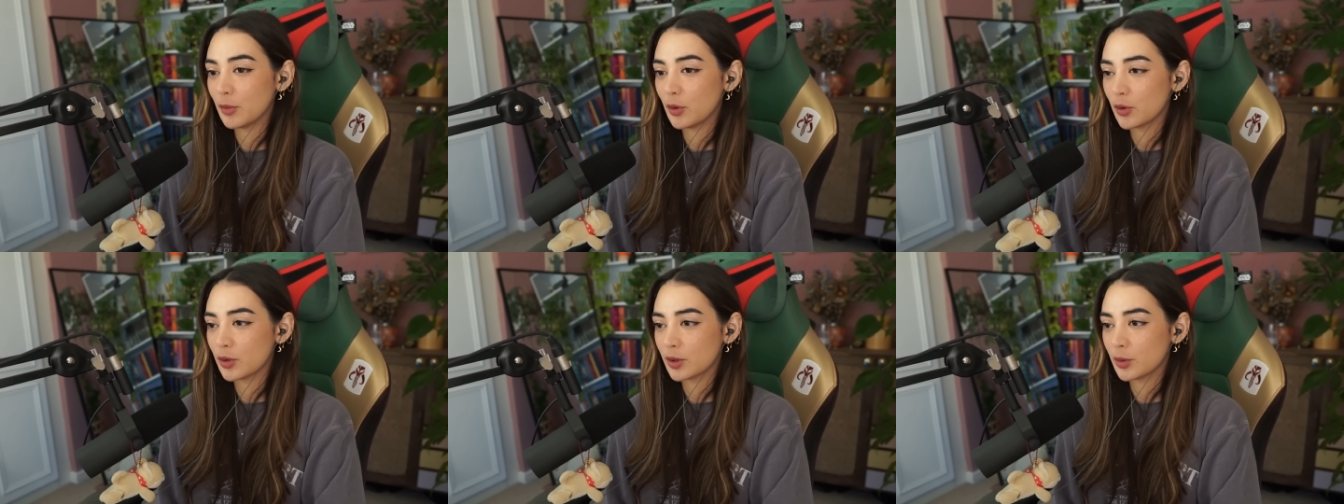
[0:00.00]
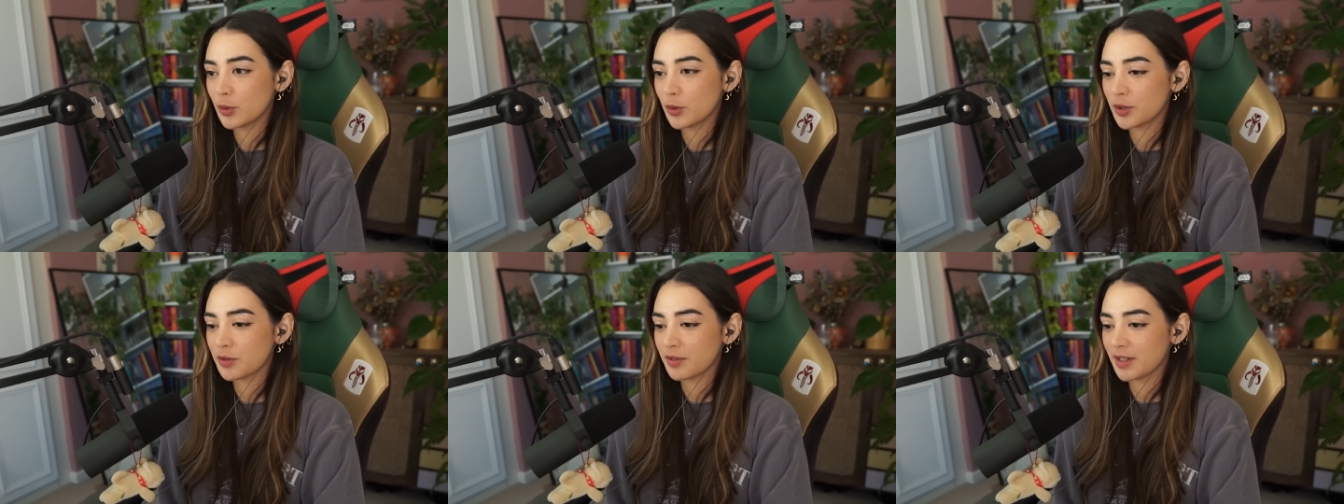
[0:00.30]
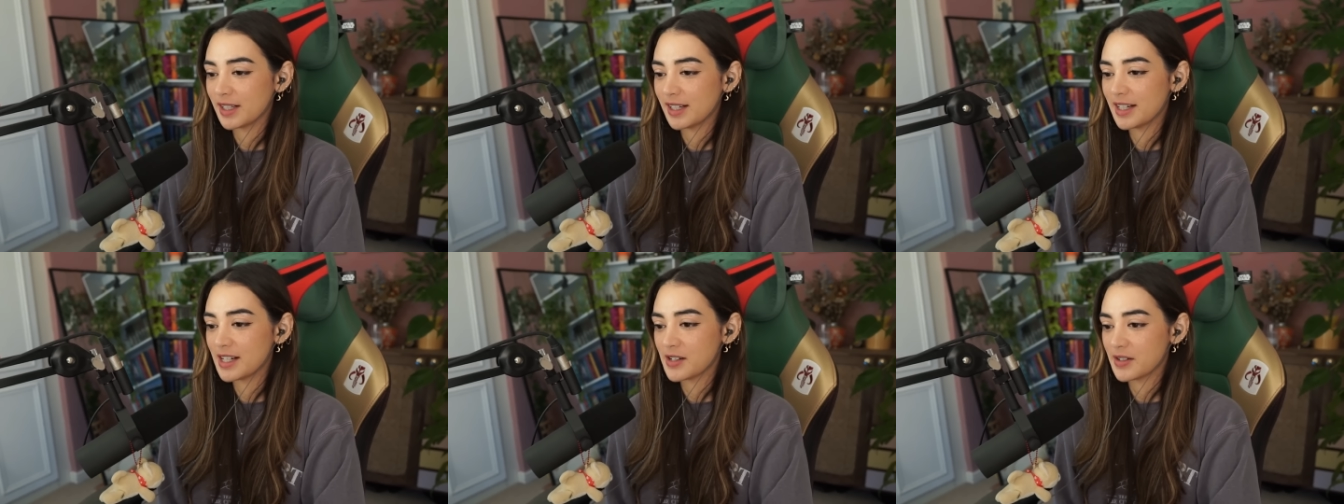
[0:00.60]
more towards
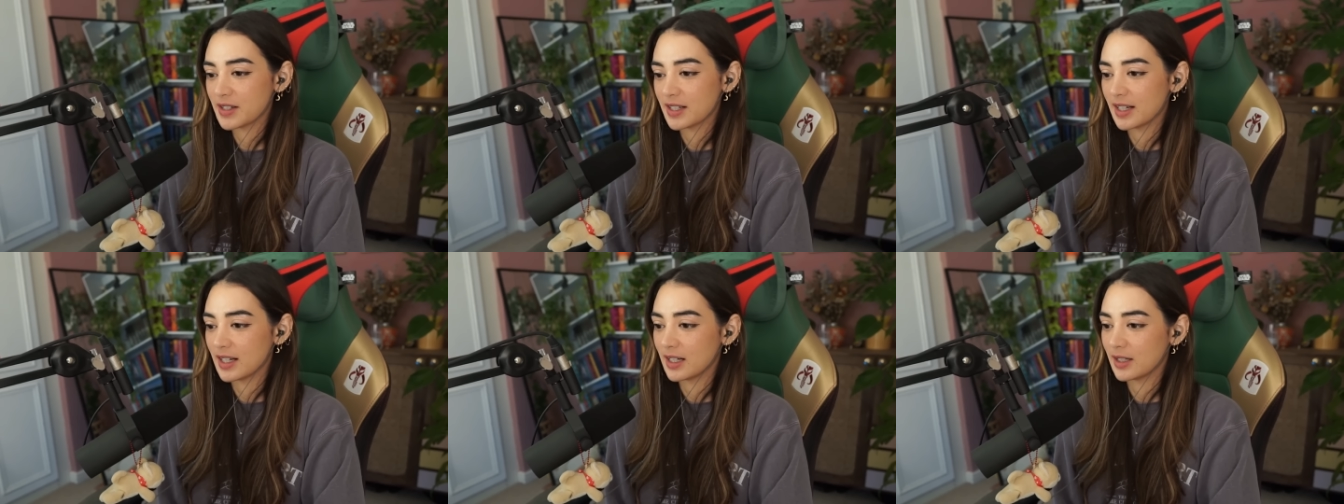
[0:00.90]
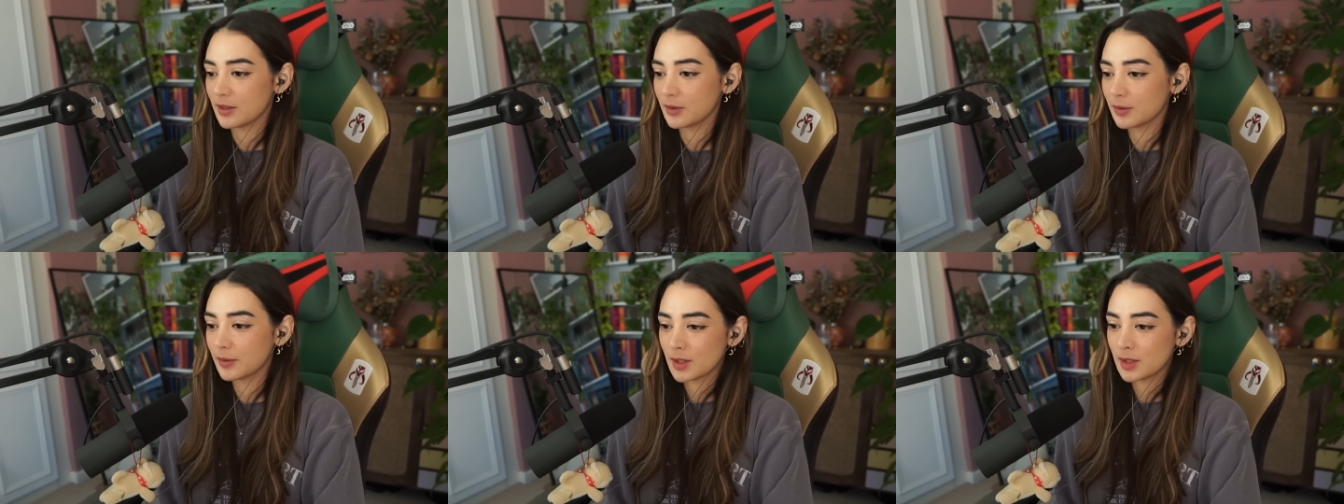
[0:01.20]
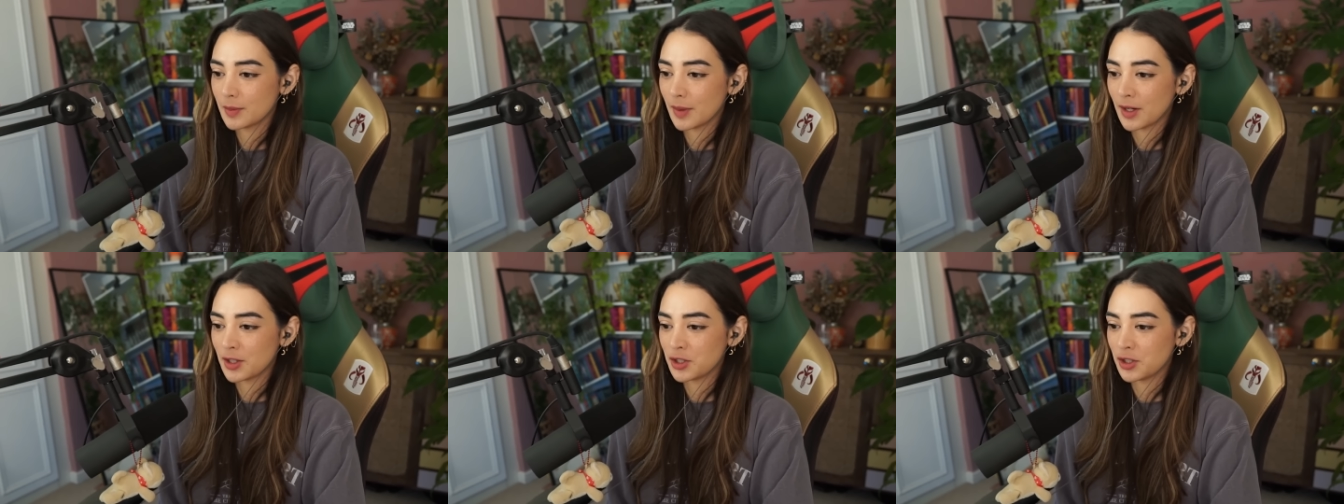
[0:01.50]
Rhaenyra now,
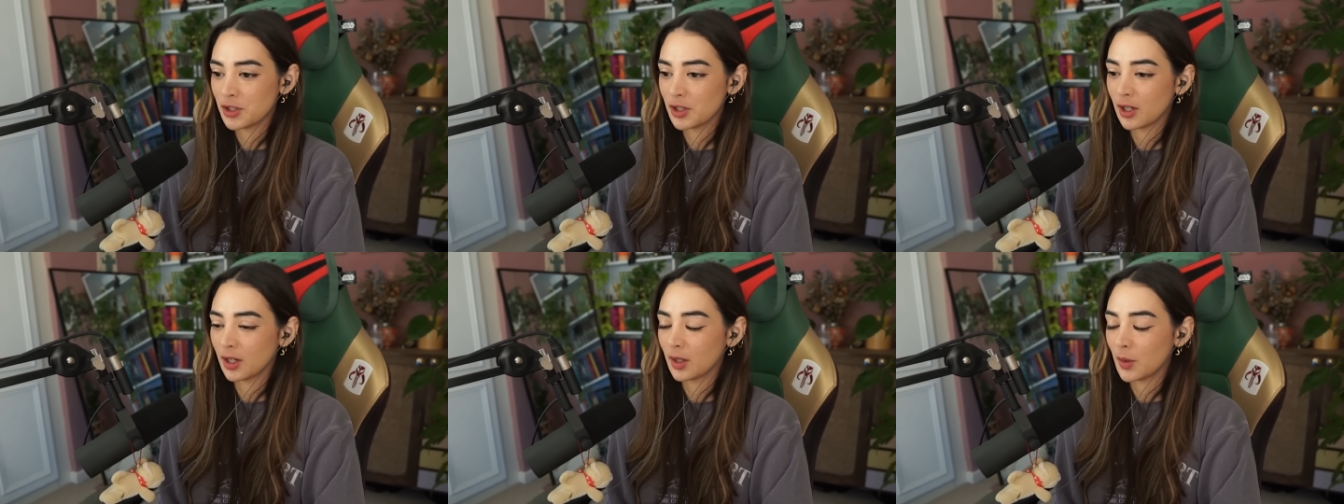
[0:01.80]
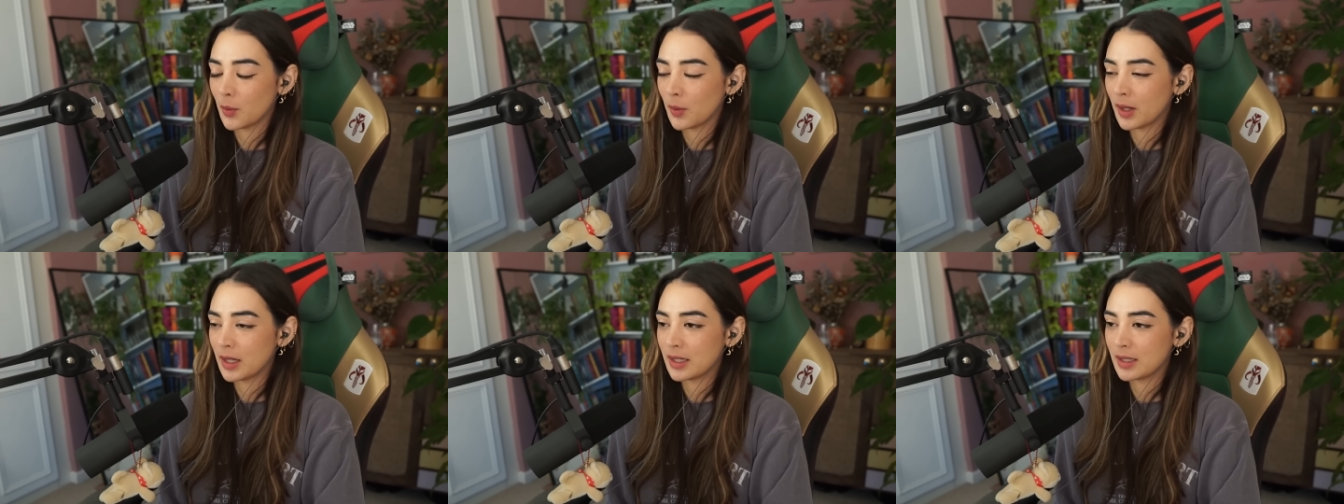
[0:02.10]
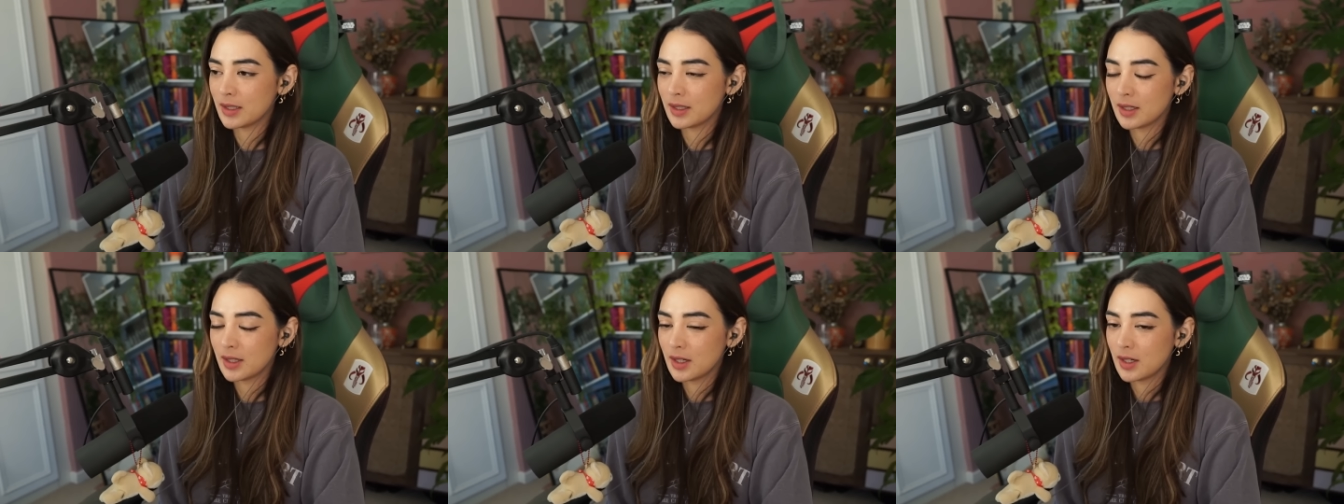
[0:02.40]
especially you know
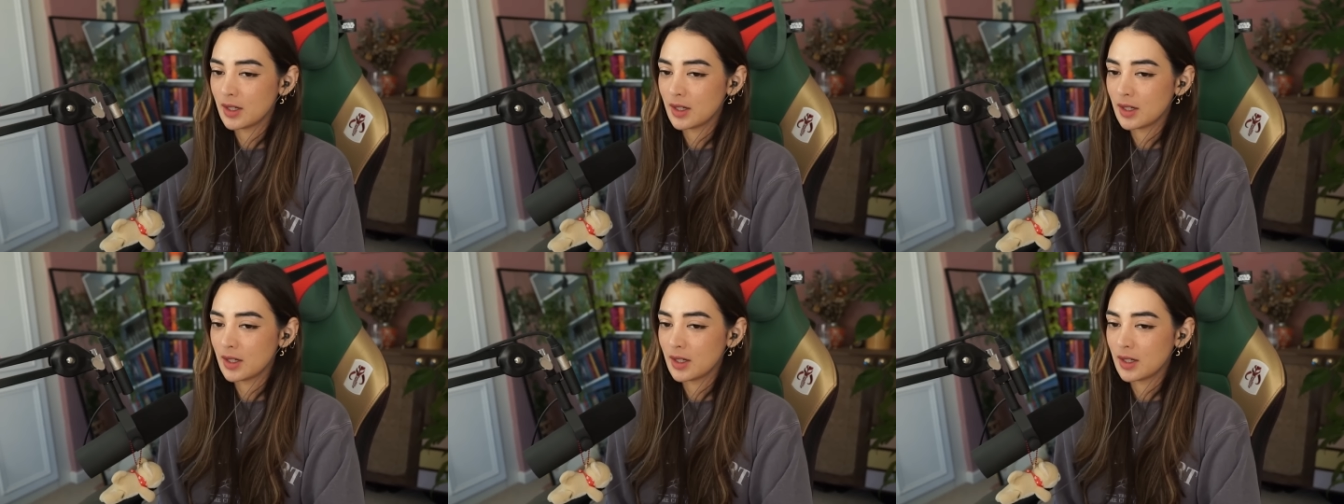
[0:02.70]
when